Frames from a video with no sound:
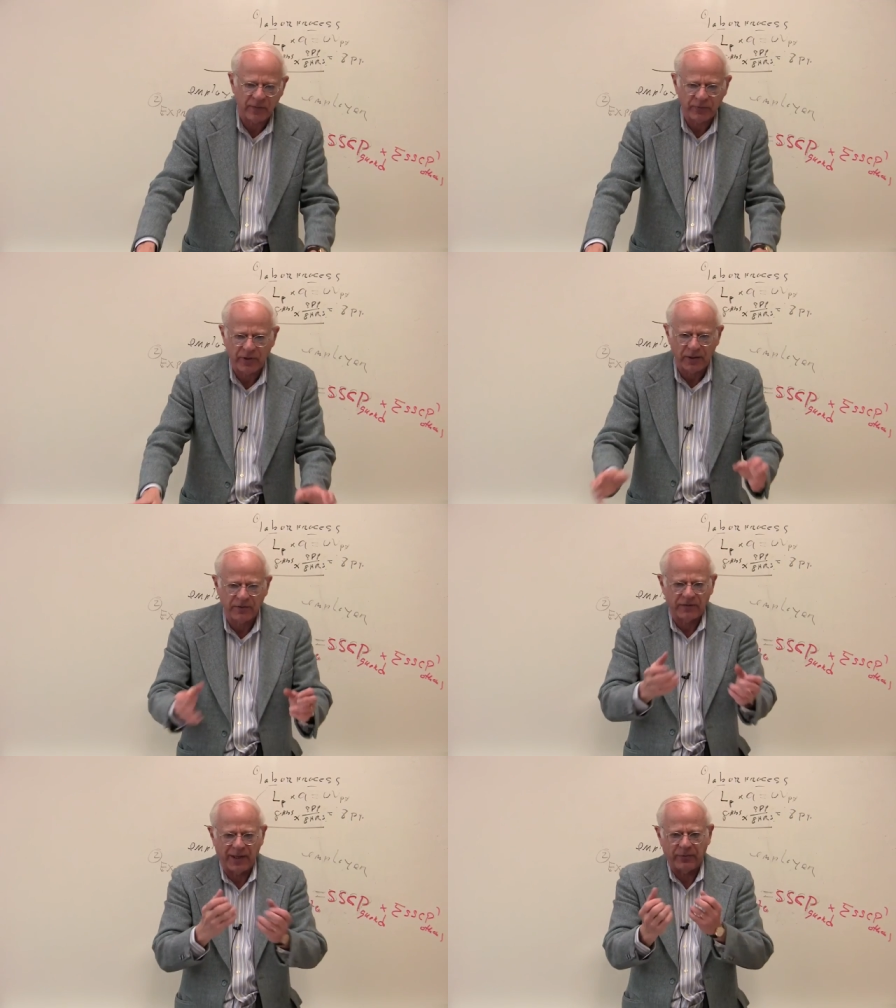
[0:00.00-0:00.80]
the
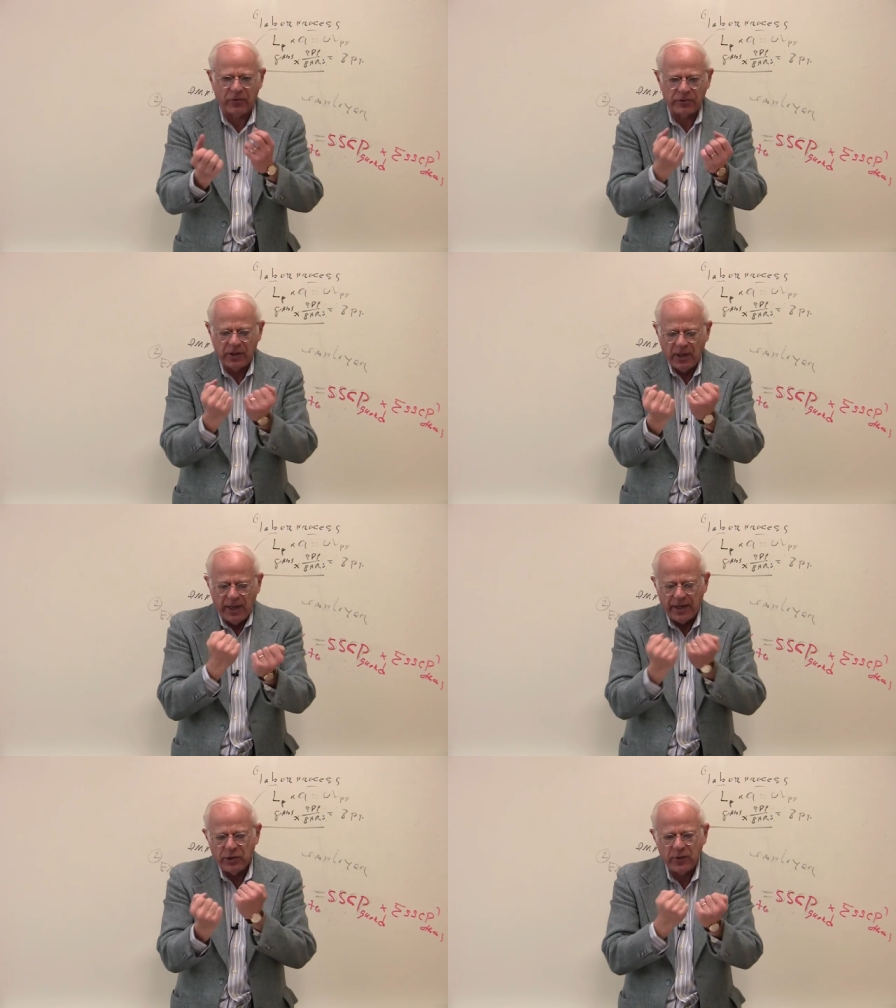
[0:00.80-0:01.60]
productive laborers,
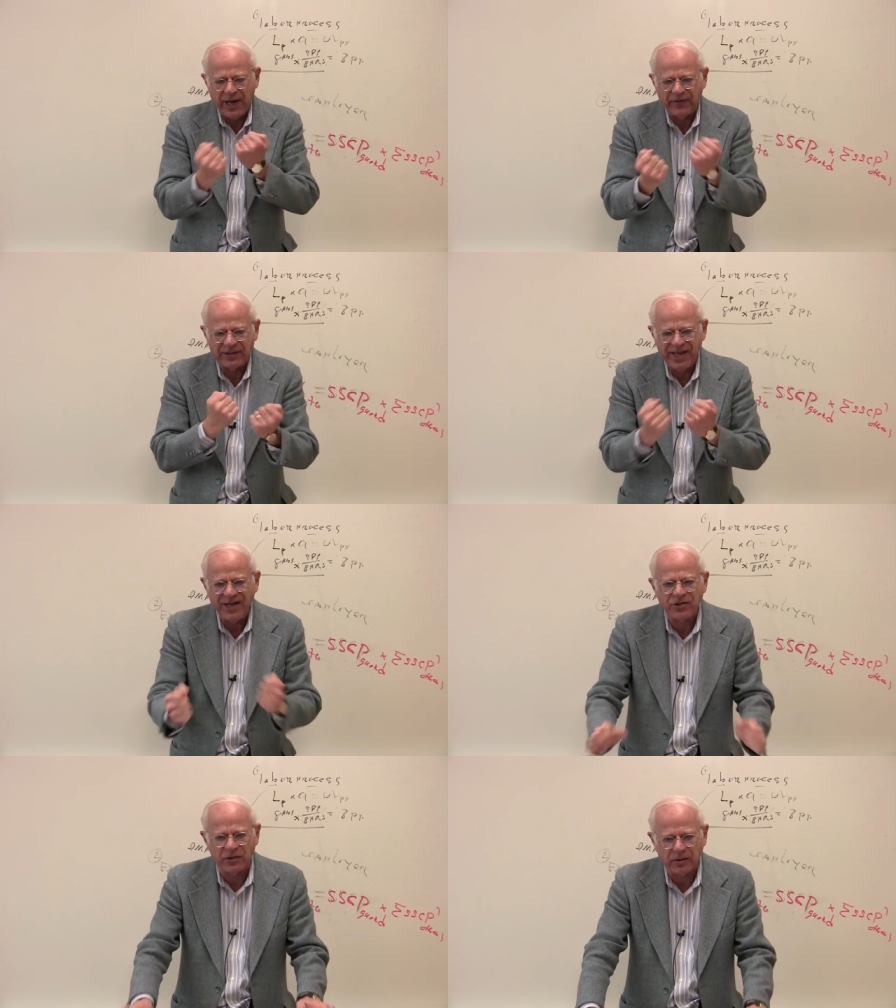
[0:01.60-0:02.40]
and you would have a
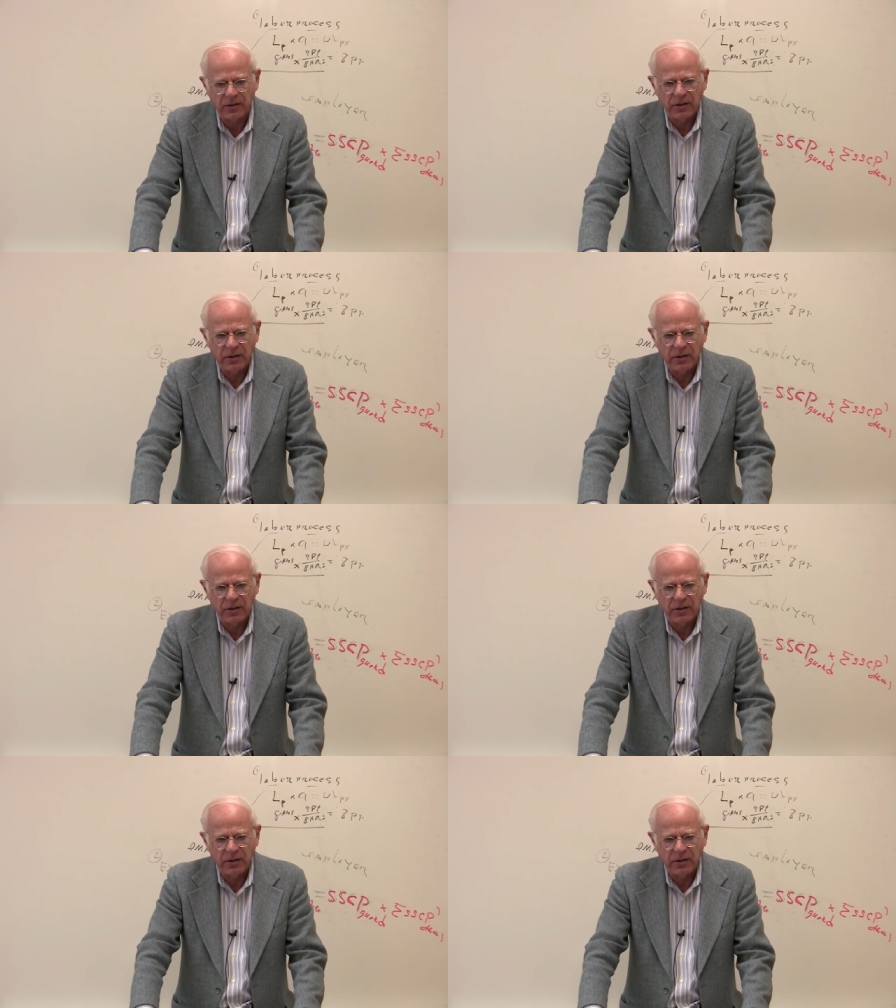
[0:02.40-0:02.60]
tension,